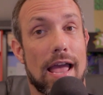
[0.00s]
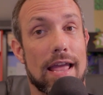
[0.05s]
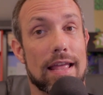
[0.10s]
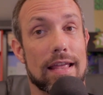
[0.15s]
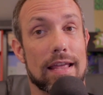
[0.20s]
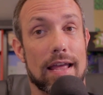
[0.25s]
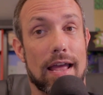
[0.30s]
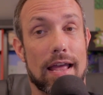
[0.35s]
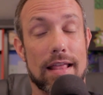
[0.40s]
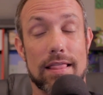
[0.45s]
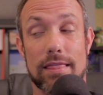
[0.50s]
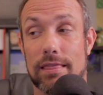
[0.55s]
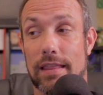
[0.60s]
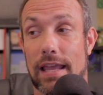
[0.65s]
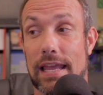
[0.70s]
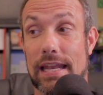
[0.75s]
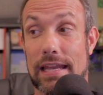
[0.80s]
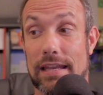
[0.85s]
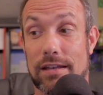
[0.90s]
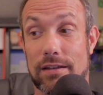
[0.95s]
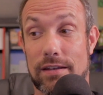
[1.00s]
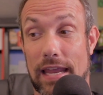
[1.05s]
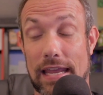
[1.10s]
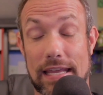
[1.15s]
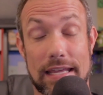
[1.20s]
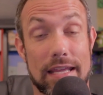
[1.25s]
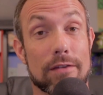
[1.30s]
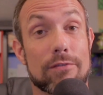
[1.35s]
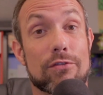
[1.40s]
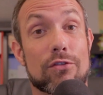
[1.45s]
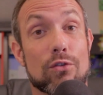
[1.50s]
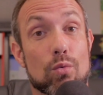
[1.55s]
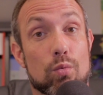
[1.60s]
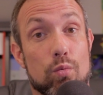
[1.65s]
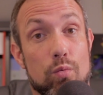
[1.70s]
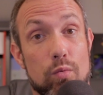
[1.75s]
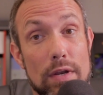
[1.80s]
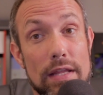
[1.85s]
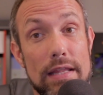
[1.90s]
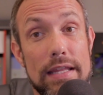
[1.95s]
And it gives you
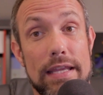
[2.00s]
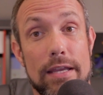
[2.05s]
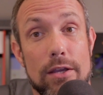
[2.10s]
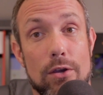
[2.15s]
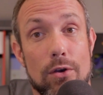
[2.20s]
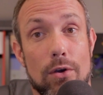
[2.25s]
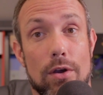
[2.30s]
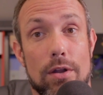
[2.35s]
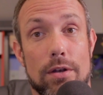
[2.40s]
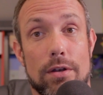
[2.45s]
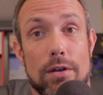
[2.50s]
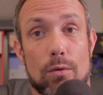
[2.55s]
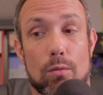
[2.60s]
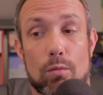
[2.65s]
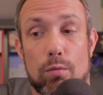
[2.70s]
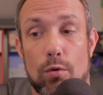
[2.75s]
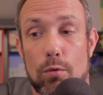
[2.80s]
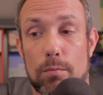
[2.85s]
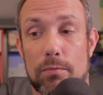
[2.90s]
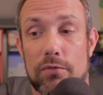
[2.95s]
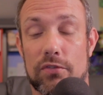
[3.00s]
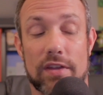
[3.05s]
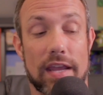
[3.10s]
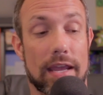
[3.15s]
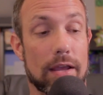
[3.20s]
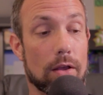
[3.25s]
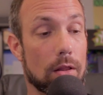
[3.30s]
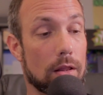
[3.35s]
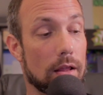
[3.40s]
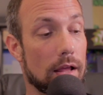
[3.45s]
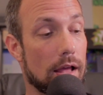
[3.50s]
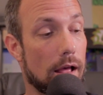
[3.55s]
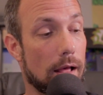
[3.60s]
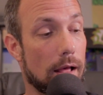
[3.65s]
really good room scale.